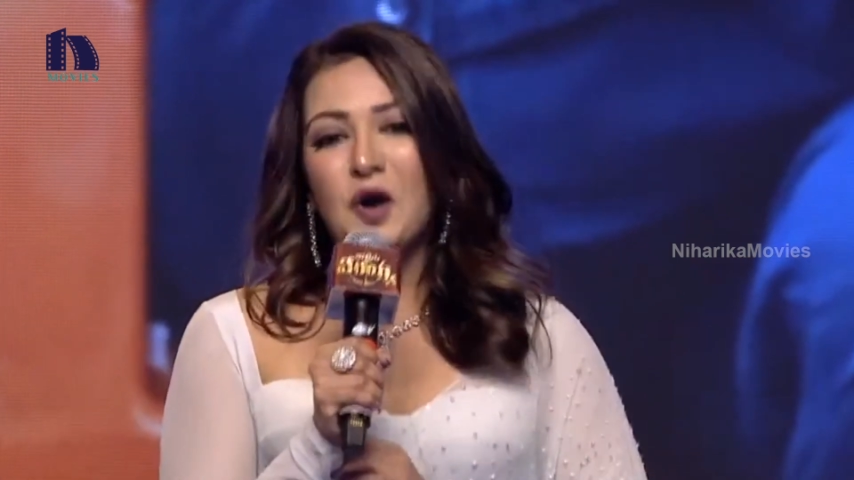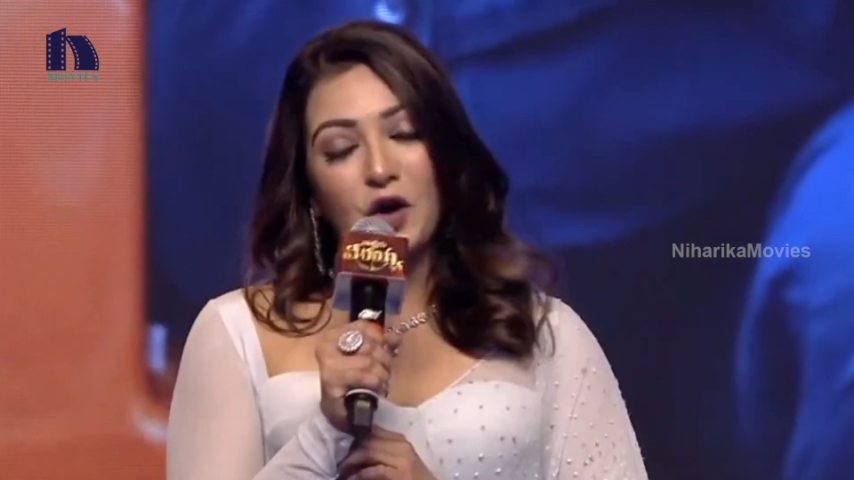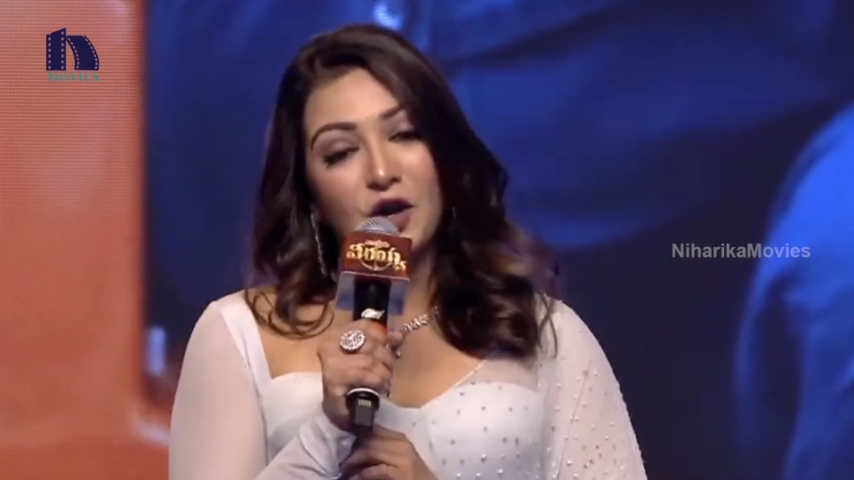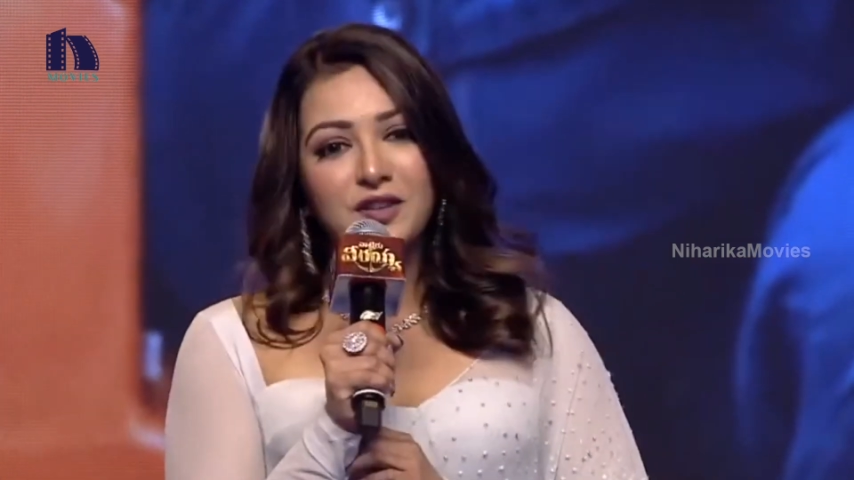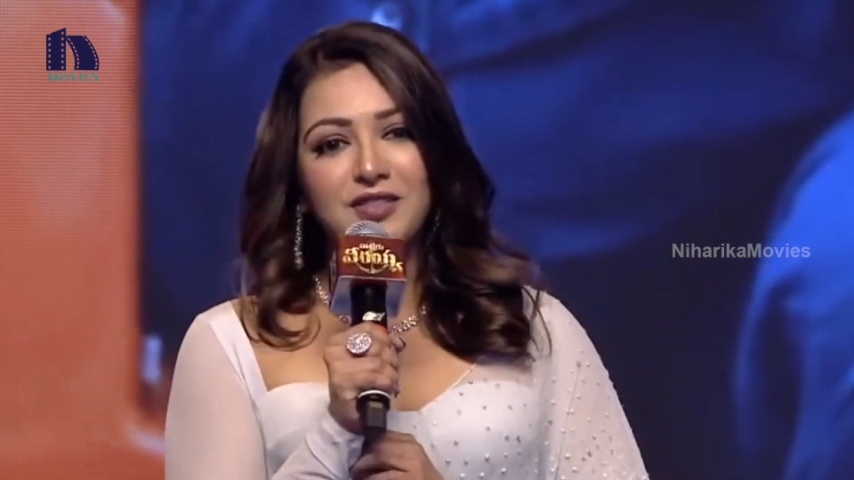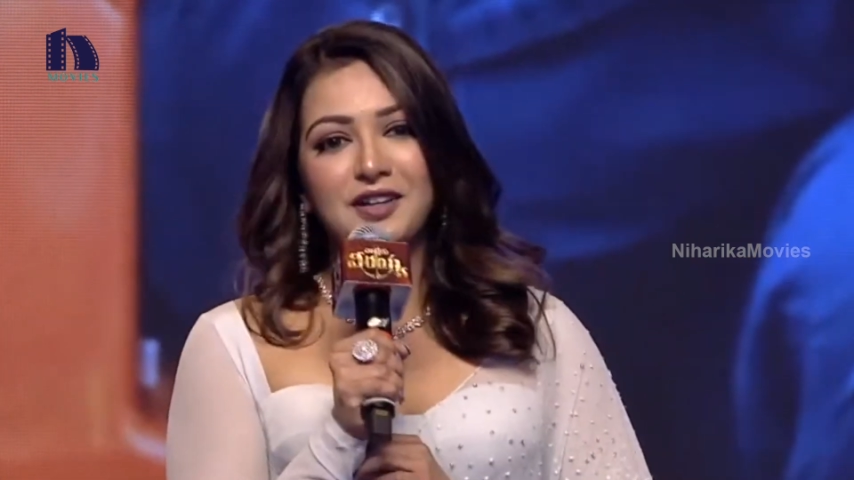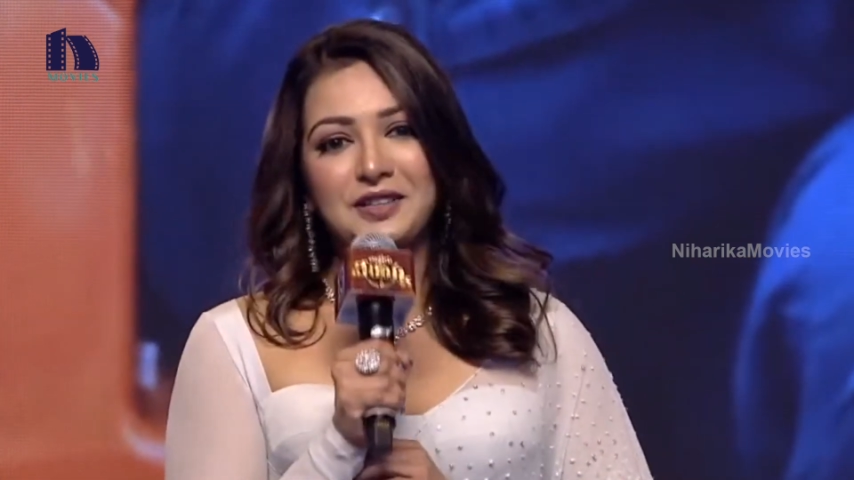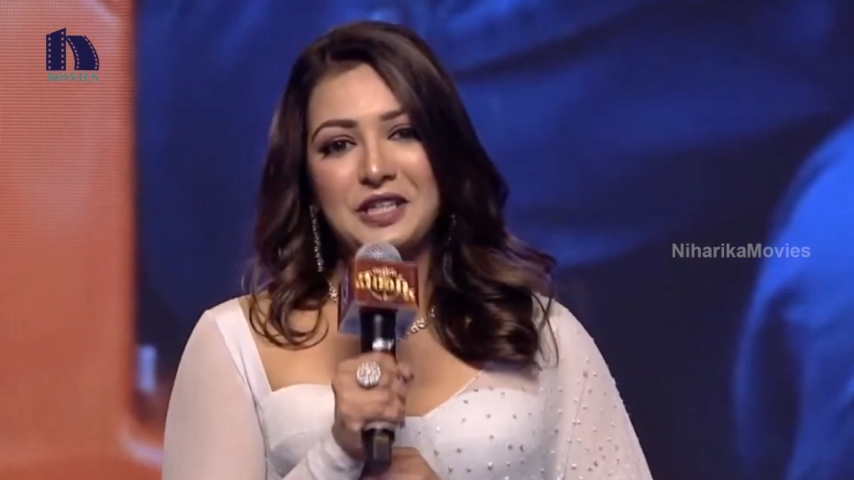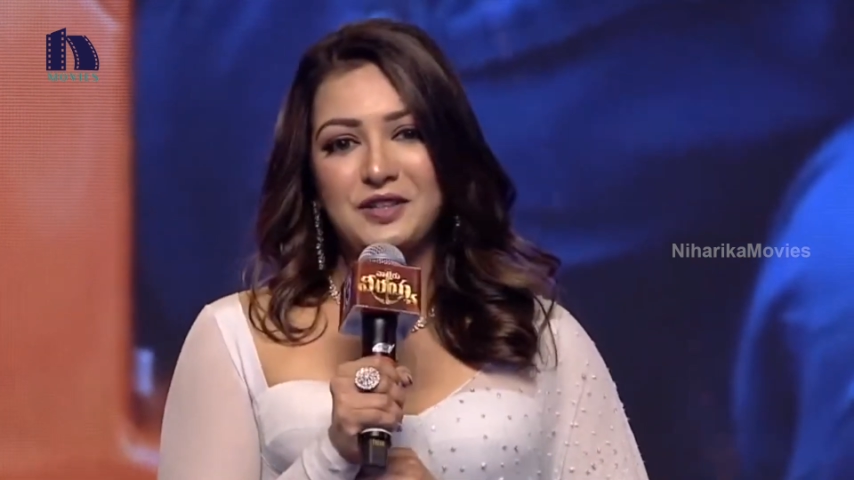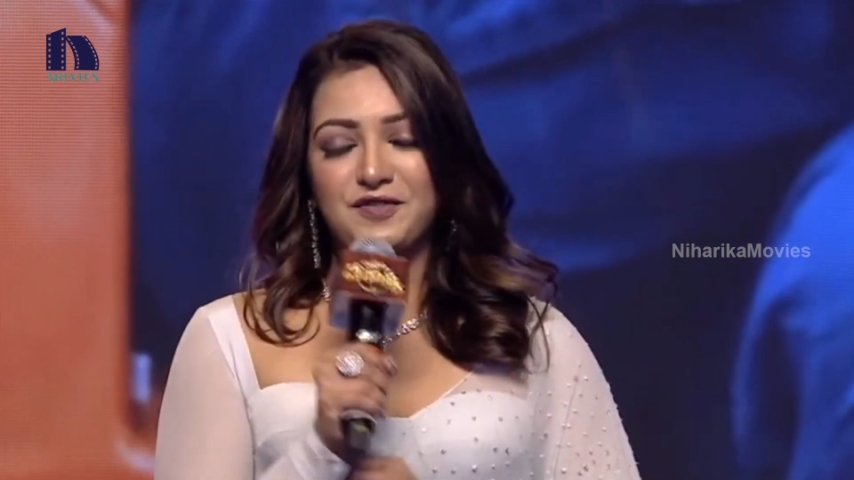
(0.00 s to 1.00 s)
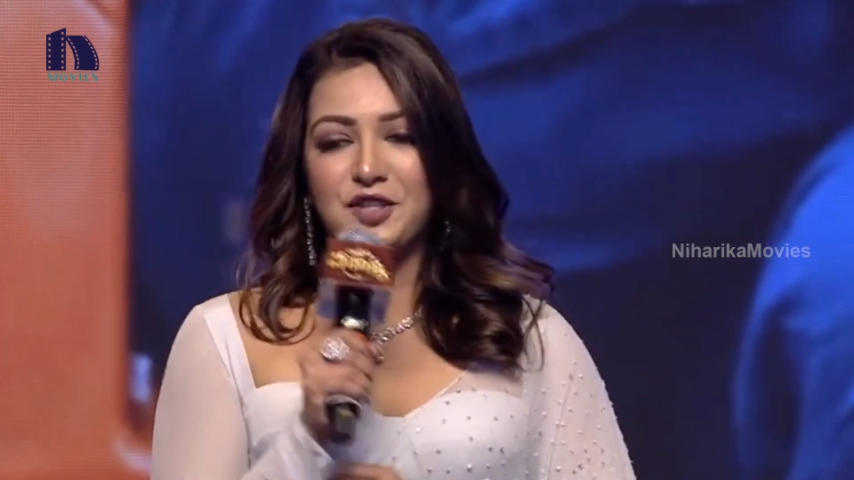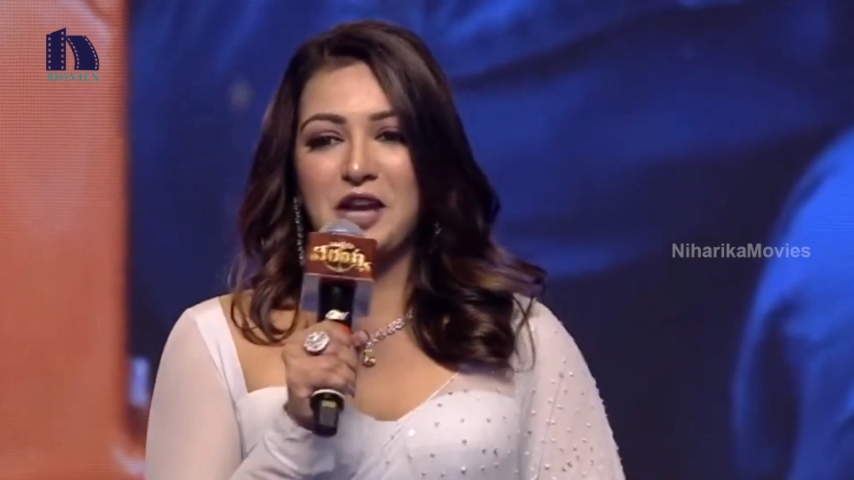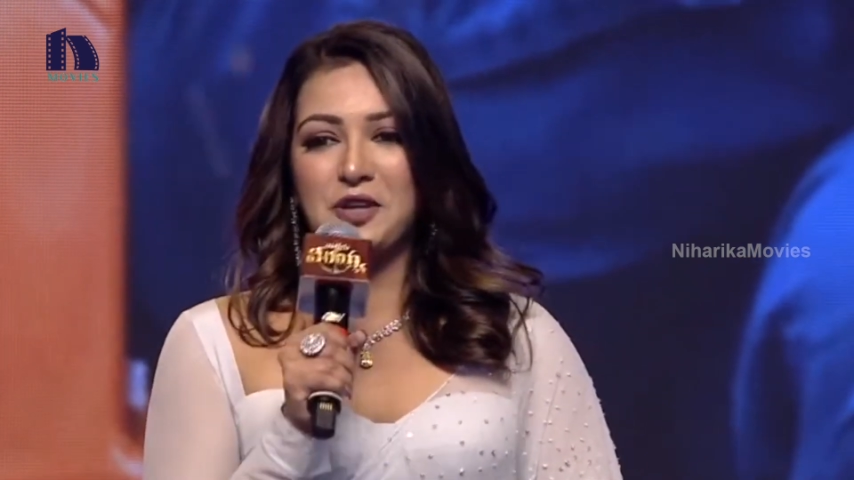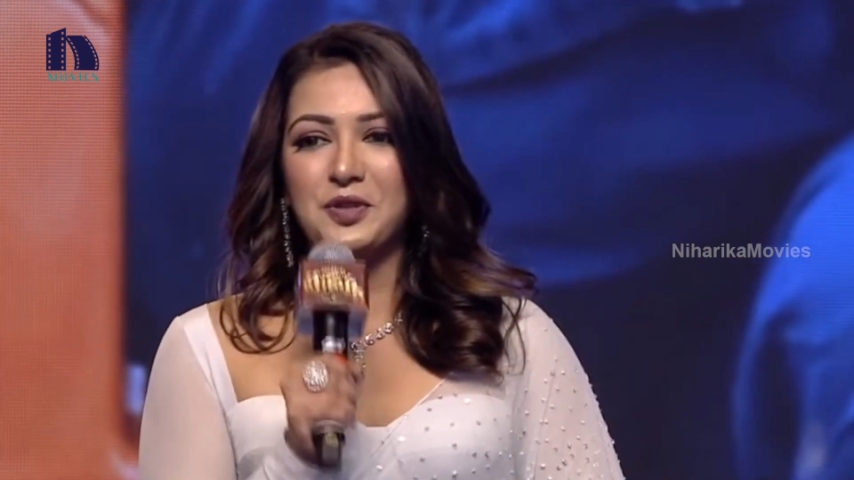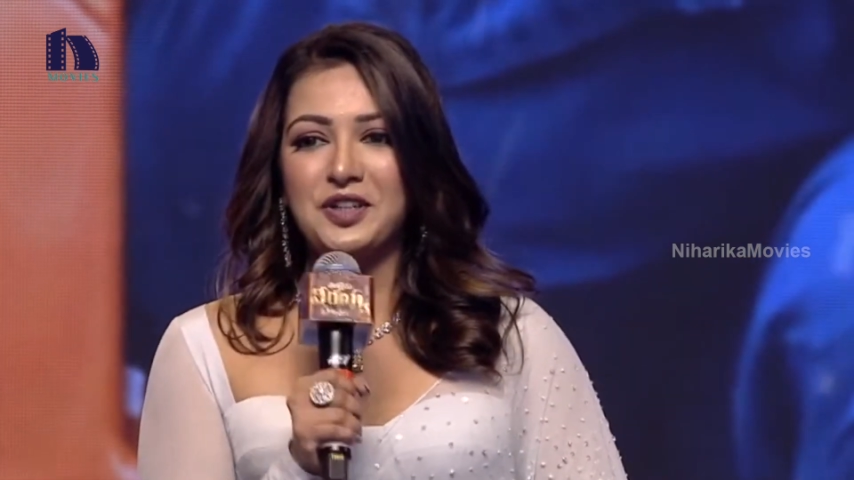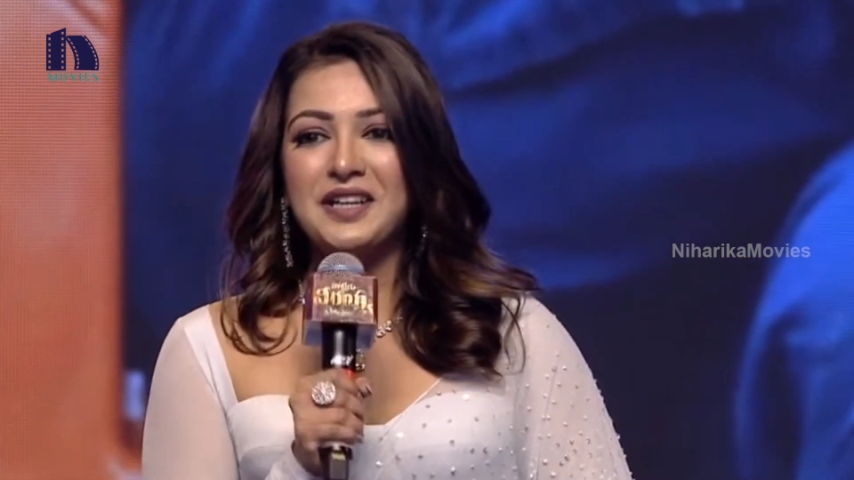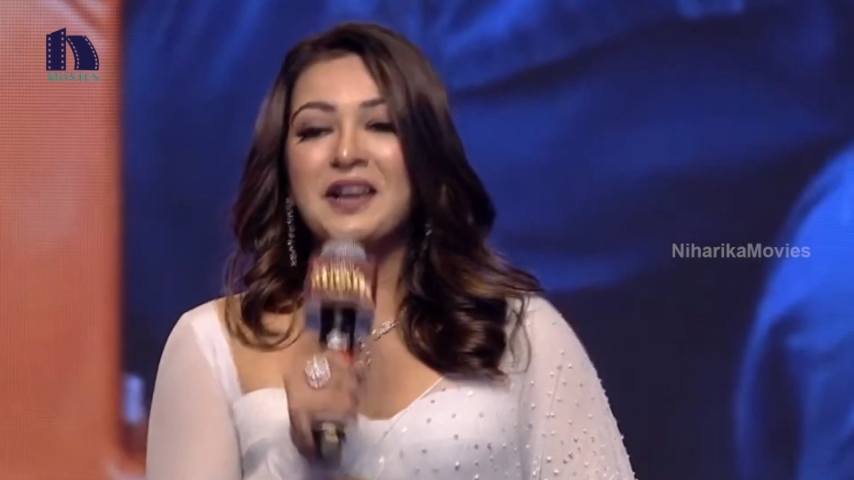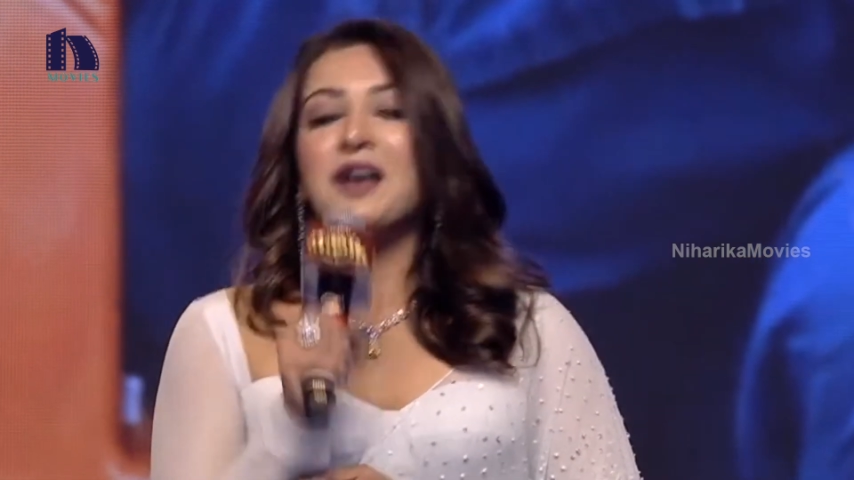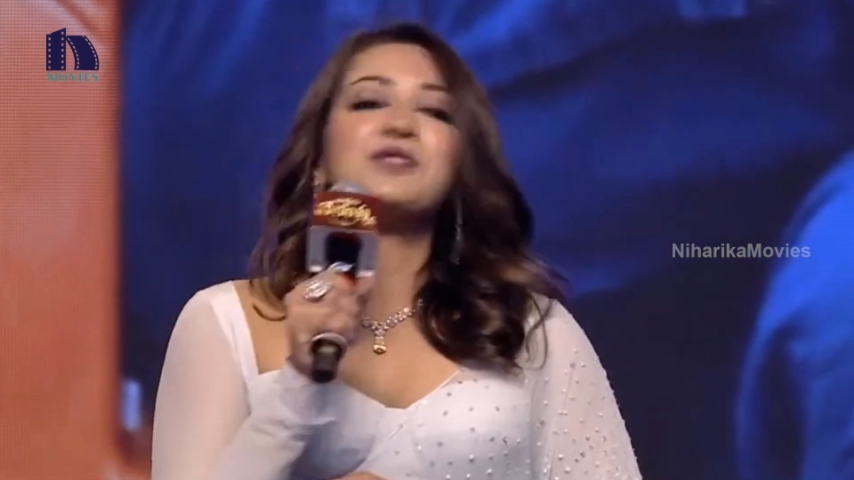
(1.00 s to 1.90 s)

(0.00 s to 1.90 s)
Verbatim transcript: on the 13th of January.